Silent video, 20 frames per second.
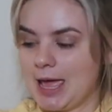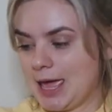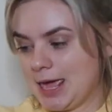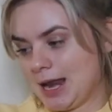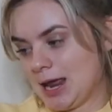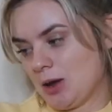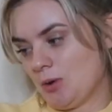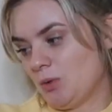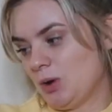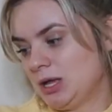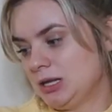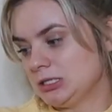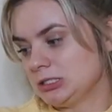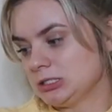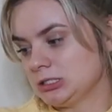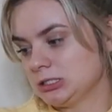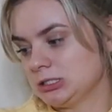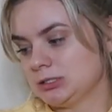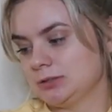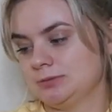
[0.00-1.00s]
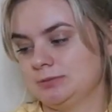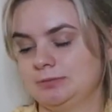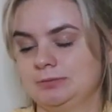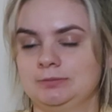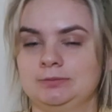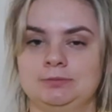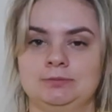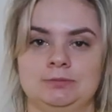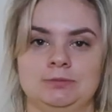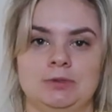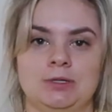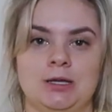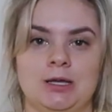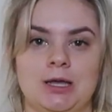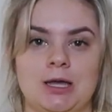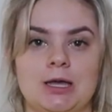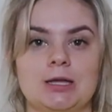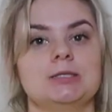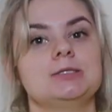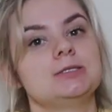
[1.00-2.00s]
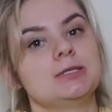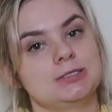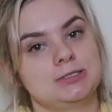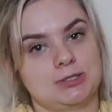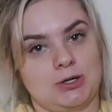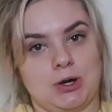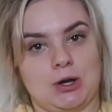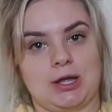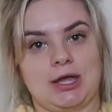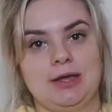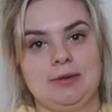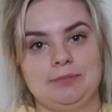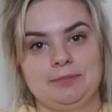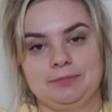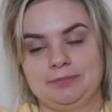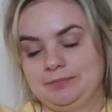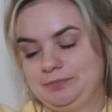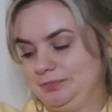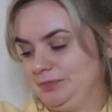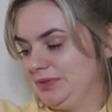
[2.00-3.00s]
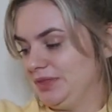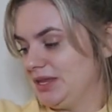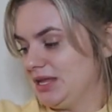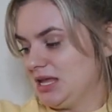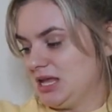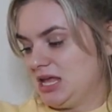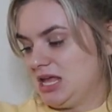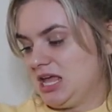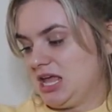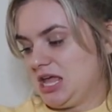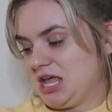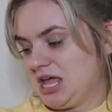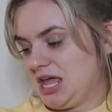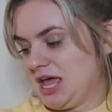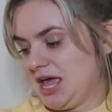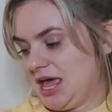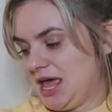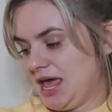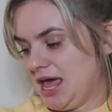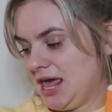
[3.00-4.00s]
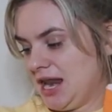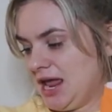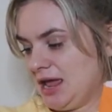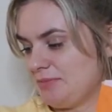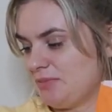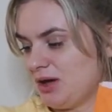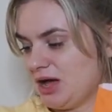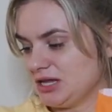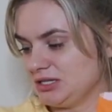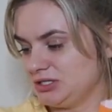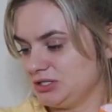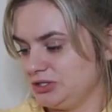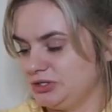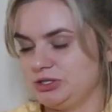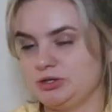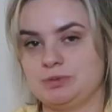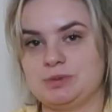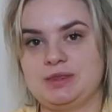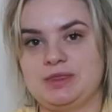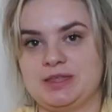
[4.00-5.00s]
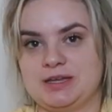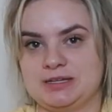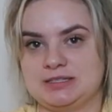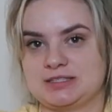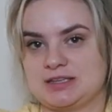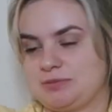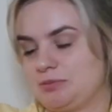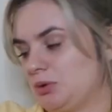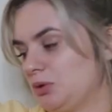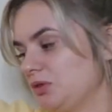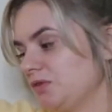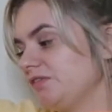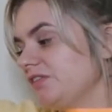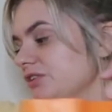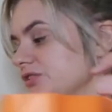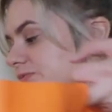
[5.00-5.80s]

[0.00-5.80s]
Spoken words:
and I went to Target, and I bought stupid things at both of